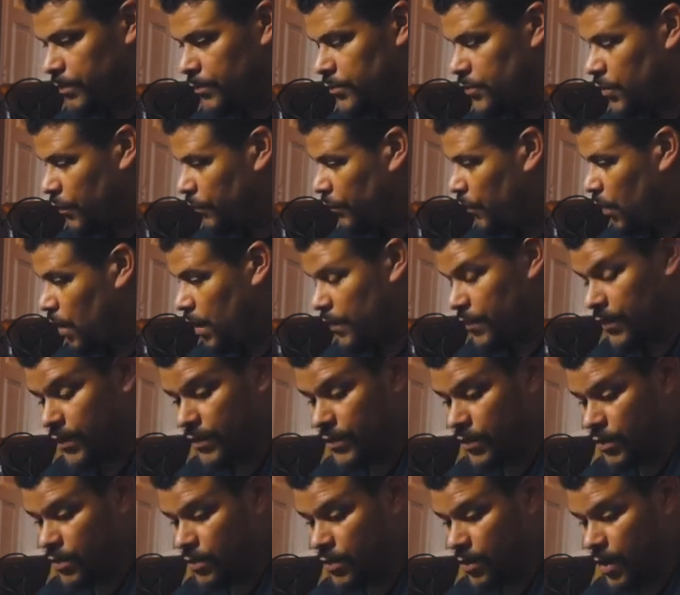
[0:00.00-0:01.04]
So far, I
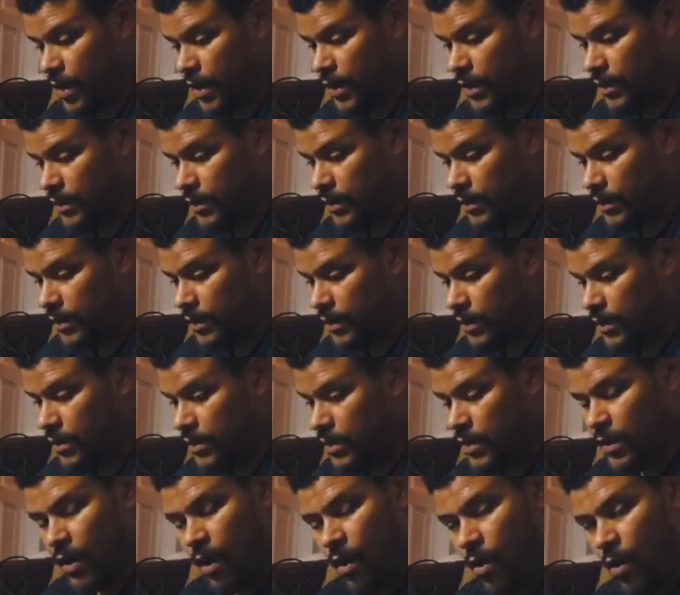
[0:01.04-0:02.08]
think they're great.
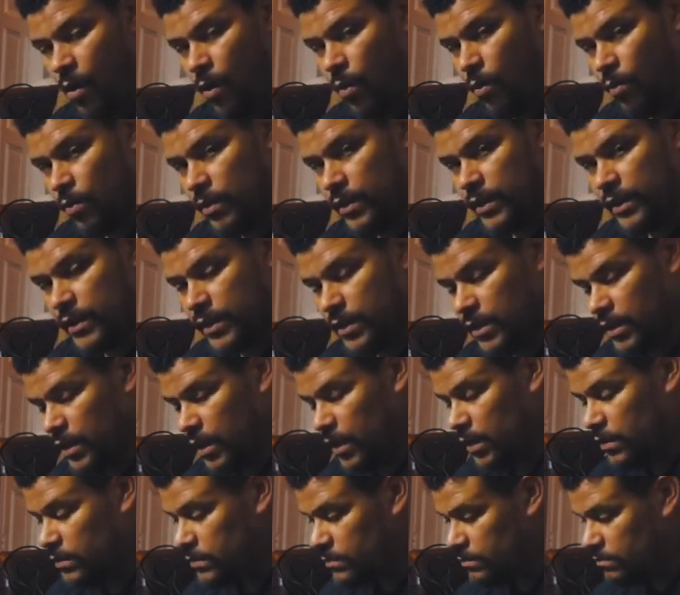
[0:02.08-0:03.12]
The only
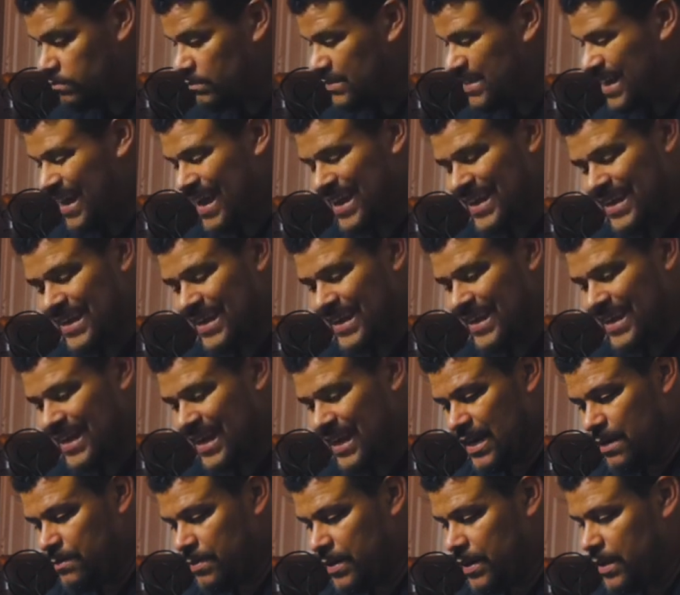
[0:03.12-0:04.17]
little tiny
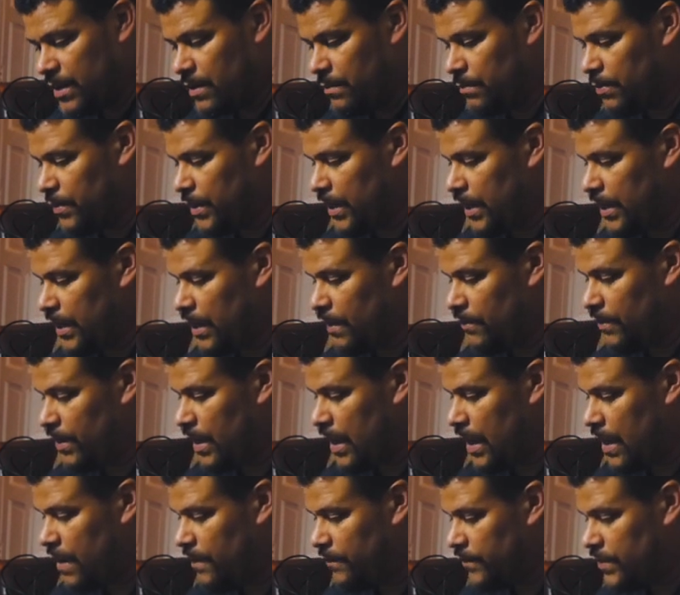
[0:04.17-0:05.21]
itty bitty complaint I would
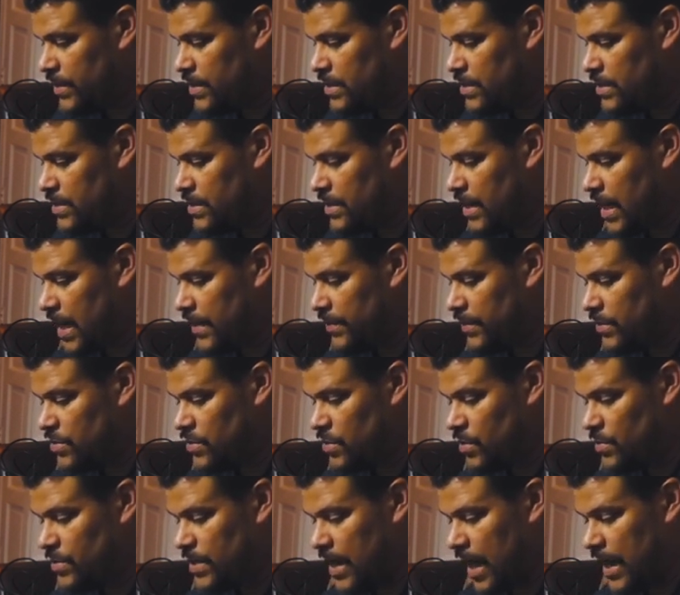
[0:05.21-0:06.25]
have is that there's
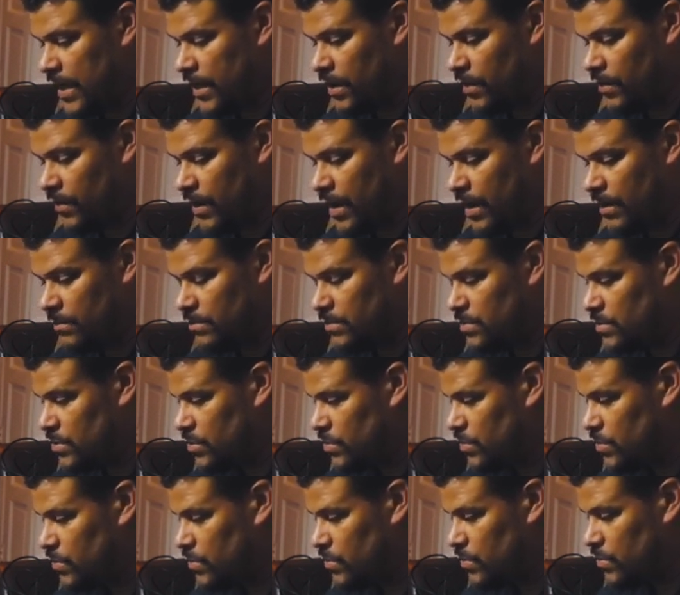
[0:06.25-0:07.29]
no diagram
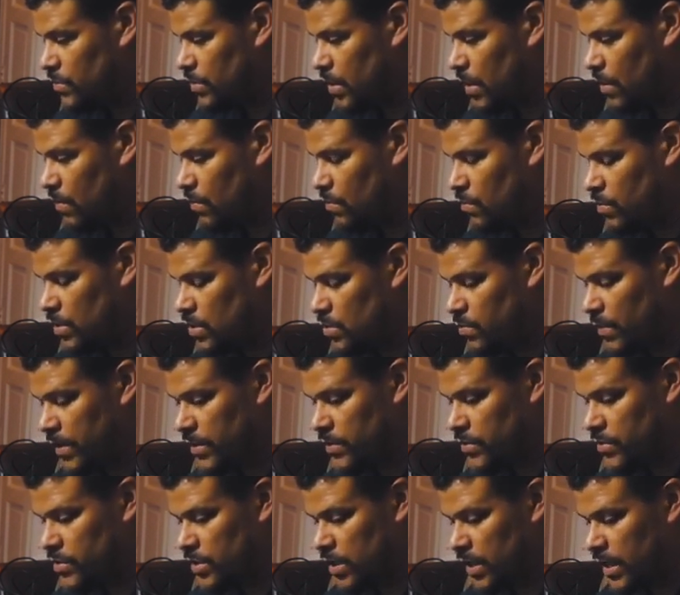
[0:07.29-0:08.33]
to know which way
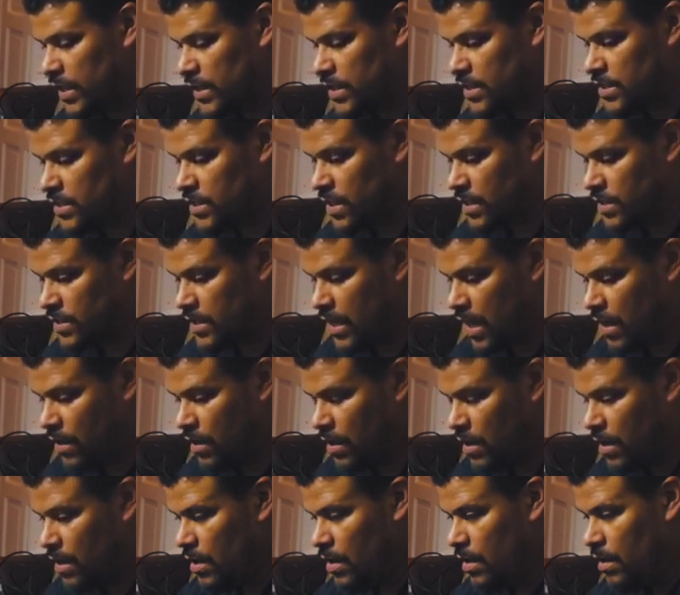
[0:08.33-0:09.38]
you should lay the cells
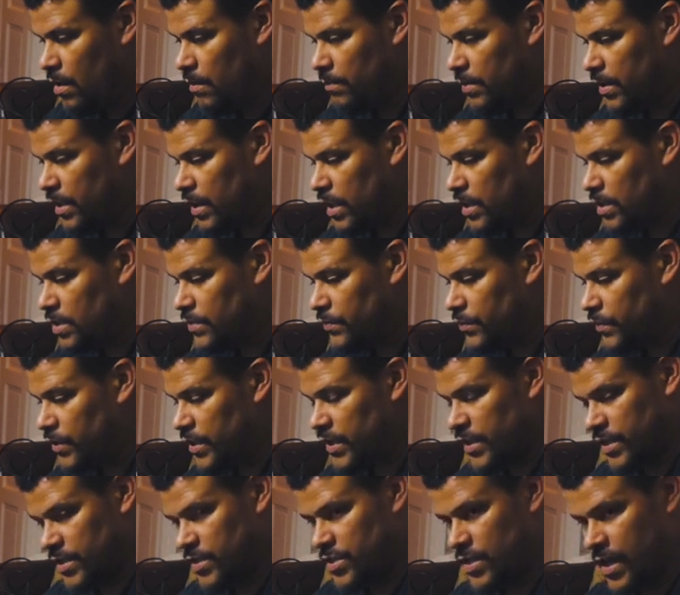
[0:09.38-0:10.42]
out, because for
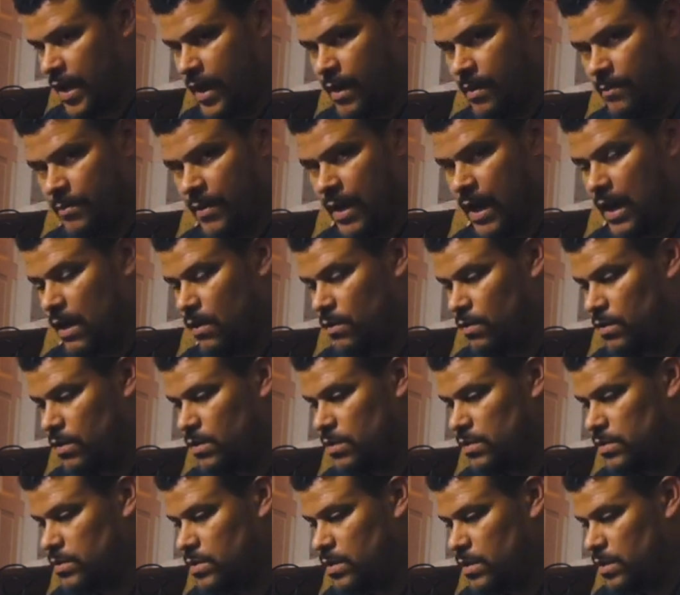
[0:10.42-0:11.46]
each amp
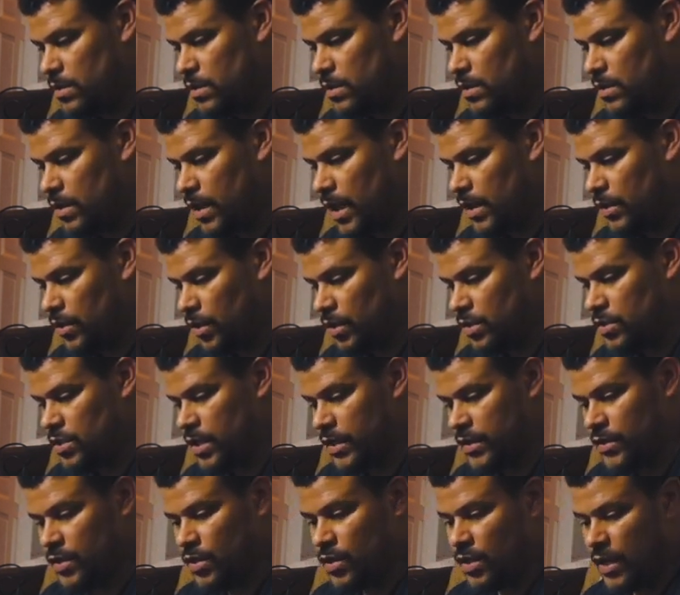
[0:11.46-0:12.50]
hours, it looks
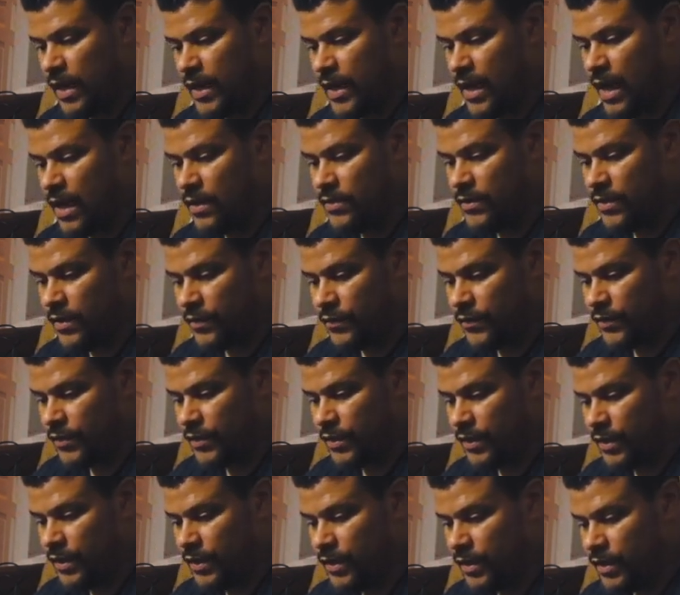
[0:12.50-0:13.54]
like they're laid out
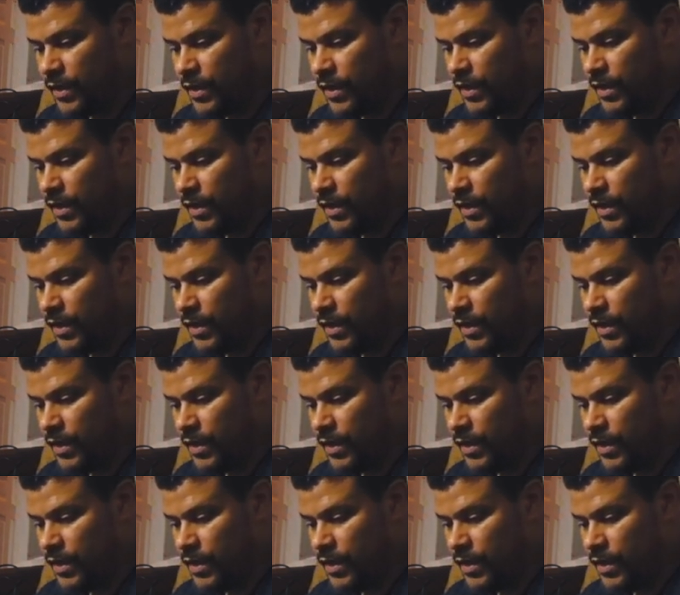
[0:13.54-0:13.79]
differently.